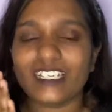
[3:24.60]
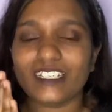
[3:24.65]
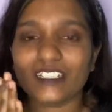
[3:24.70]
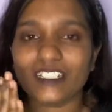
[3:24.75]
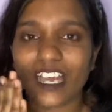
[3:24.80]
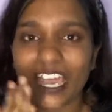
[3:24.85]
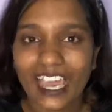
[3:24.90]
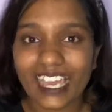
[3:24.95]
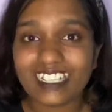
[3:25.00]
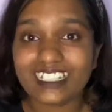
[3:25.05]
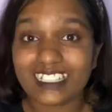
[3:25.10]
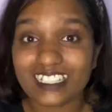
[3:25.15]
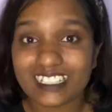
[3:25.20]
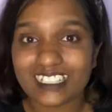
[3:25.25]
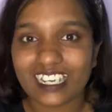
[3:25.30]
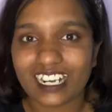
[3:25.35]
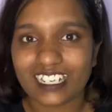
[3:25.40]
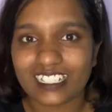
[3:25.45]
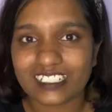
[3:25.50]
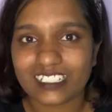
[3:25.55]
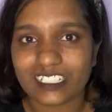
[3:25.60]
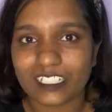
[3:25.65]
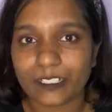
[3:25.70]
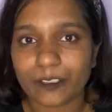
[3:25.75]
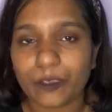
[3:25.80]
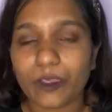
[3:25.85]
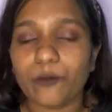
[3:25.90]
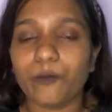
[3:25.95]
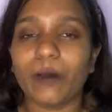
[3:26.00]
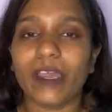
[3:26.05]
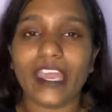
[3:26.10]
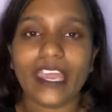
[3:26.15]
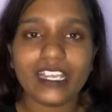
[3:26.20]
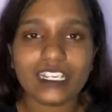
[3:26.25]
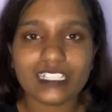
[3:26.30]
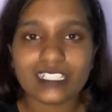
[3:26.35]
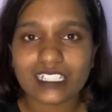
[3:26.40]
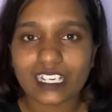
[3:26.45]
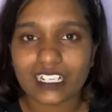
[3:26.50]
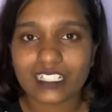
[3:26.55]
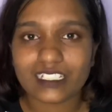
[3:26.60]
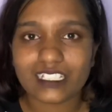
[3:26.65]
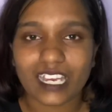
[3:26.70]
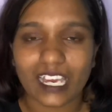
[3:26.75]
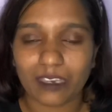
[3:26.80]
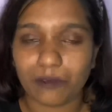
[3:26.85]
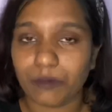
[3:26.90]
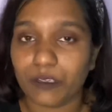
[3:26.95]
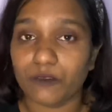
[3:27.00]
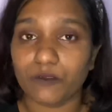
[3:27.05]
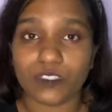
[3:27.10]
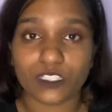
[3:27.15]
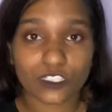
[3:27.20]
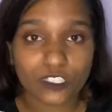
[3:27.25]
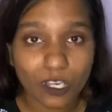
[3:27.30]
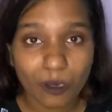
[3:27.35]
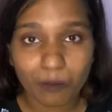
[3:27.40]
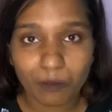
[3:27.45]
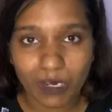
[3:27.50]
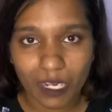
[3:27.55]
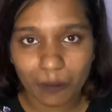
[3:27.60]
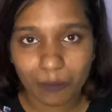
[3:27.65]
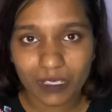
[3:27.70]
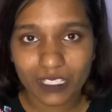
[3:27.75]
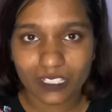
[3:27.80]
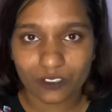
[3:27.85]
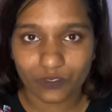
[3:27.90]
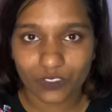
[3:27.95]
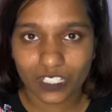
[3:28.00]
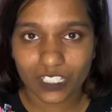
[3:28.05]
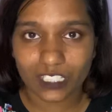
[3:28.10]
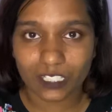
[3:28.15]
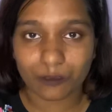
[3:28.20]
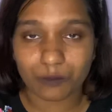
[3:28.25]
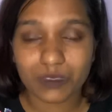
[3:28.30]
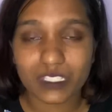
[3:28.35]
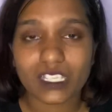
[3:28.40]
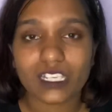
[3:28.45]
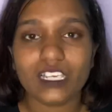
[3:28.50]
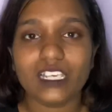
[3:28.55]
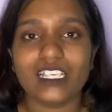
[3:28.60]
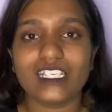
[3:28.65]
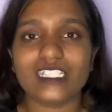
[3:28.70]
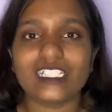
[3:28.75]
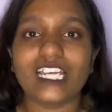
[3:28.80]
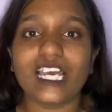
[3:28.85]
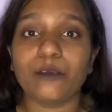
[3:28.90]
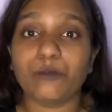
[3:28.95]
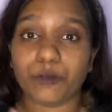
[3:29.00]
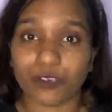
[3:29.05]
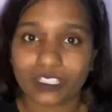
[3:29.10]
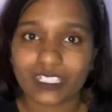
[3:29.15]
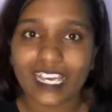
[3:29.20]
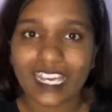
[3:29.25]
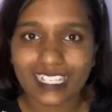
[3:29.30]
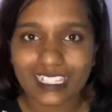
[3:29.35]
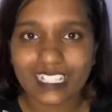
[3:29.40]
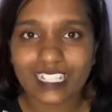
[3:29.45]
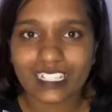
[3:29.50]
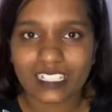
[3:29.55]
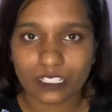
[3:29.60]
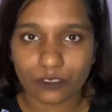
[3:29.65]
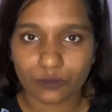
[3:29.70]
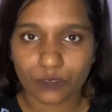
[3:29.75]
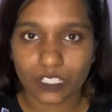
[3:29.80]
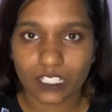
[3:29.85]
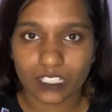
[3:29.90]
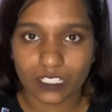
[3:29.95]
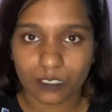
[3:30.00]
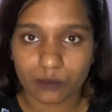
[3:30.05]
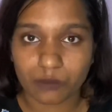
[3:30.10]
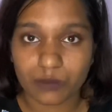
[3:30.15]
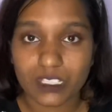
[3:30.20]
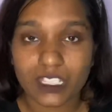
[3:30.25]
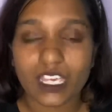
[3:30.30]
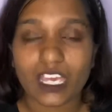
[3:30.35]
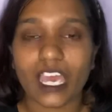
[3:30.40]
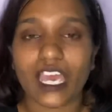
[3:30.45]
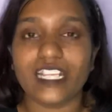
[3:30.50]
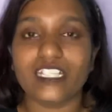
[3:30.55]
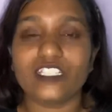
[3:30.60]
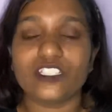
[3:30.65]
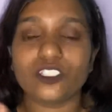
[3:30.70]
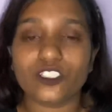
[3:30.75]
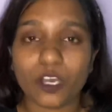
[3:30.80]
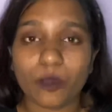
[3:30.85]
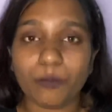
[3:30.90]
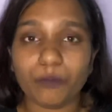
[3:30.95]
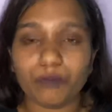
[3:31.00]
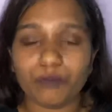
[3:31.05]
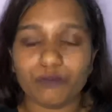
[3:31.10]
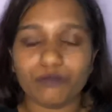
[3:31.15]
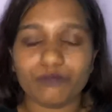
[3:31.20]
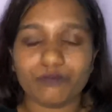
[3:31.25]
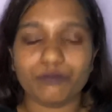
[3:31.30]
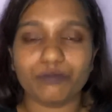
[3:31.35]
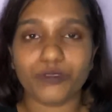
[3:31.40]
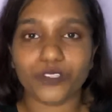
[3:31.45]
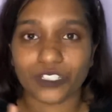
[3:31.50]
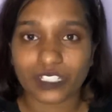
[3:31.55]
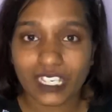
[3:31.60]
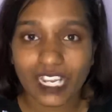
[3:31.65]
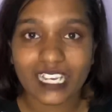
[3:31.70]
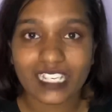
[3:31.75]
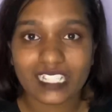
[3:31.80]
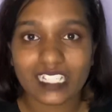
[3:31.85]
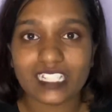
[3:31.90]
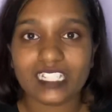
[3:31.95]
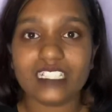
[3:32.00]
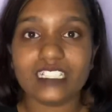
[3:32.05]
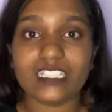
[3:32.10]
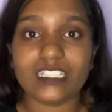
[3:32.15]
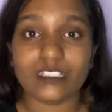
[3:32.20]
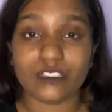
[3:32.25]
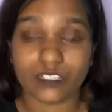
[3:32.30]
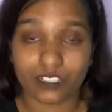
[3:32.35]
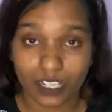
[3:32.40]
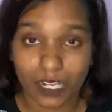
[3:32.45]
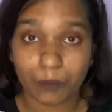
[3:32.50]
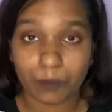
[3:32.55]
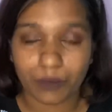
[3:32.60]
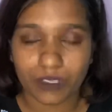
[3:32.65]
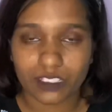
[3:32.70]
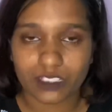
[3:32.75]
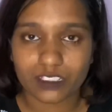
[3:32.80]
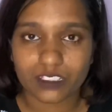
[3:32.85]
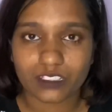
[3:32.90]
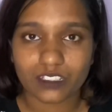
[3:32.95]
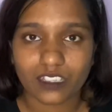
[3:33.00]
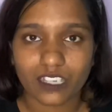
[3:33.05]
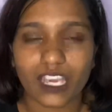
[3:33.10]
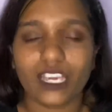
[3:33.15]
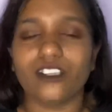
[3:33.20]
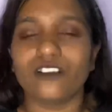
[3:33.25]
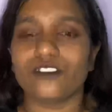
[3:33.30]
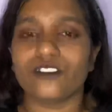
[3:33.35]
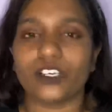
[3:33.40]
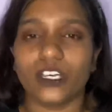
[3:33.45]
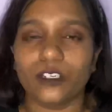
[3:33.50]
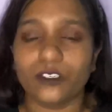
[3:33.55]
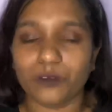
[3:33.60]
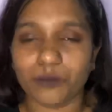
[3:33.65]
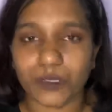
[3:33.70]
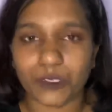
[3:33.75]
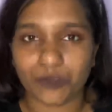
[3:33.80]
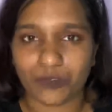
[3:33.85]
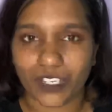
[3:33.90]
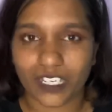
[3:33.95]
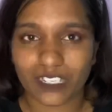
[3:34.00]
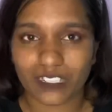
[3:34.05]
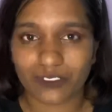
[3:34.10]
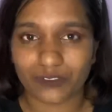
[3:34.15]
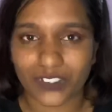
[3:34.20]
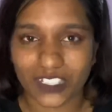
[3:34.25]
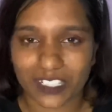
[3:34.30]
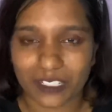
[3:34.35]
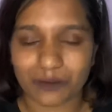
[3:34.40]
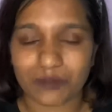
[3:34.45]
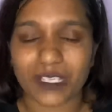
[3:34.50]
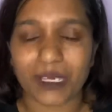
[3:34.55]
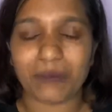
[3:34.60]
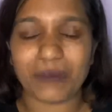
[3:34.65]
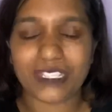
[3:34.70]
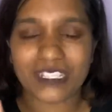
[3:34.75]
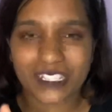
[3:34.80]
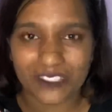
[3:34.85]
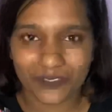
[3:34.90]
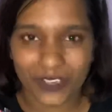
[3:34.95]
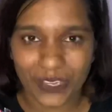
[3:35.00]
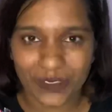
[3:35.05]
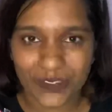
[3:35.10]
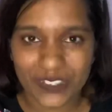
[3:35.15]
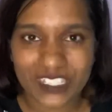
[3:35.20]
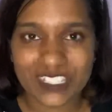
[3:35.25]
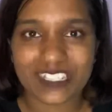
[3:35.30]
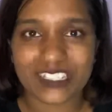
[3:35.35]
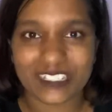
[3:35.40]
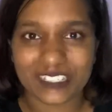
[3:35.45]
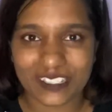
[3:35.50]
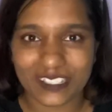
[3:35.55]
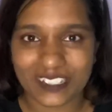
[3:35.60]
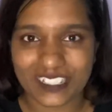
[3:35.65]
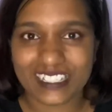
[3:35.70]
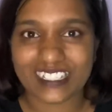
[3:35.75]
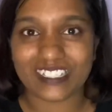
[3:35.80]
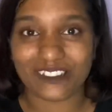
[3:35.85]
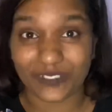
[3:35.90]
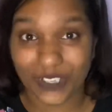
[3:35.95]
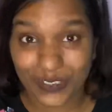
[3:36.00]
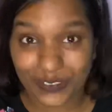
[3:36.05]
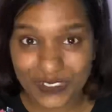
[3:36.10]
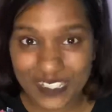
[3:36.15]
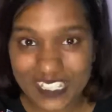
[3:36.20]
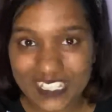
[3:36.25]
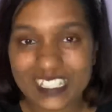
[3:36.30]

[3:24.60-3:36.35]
end this culture. By end this culture, I mean we stop blaming the victims, start protecting the victims, and stop protecting rapists. And also, I don't mean victims, I mean survivors. Sorry, survivors.